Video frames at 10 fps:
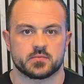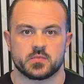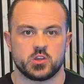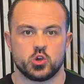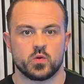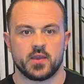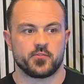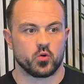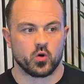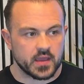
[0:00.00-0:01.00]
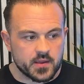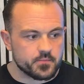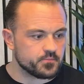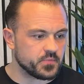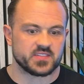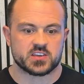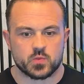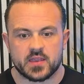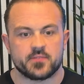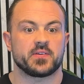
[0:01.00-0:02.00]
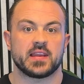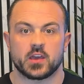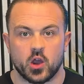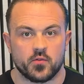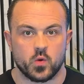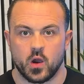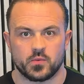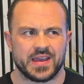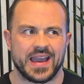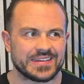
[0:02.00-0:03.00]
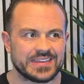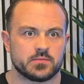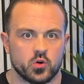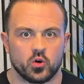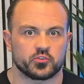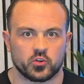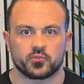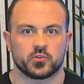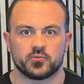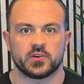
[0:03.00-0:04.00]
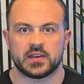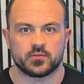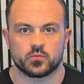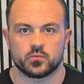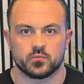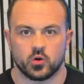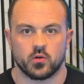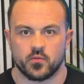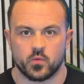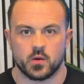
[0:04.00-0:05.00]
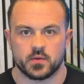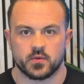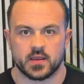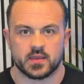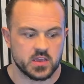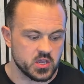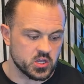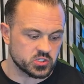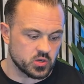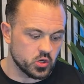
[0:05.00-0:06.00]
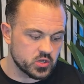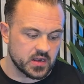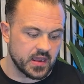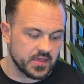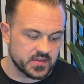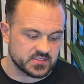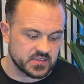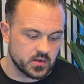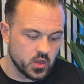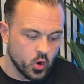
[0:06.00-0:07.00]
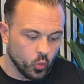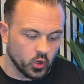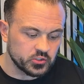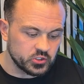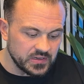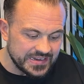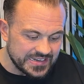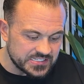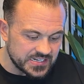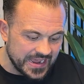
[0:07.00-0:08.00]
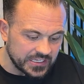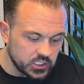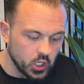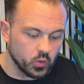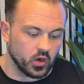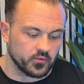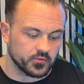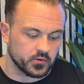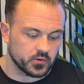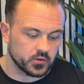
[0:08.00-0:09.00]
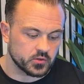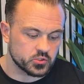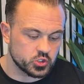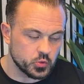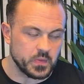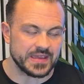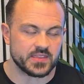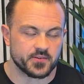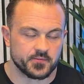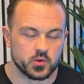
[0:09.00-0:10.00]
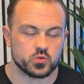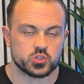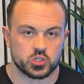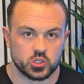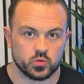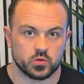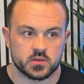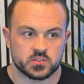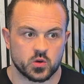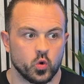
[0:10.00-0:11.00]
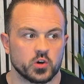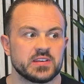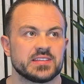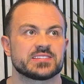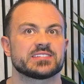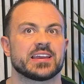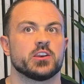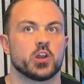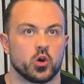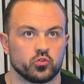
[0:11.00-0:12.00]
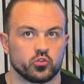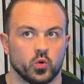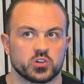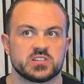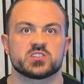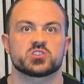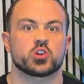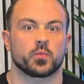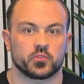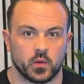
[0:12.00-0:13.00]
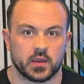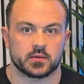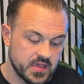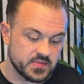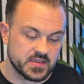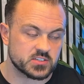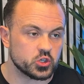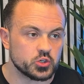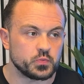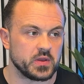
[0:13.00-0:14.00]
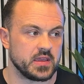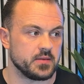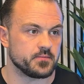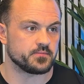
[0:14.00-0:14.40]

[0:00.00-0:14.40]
if you're in a position where you're feeling overwhelmed, adding more stuff can feel even more overwhelming, right? So look at it like this, in what do you need to let go of to be the future you? So what do you need to say no to? What do you need to stop doing? This could be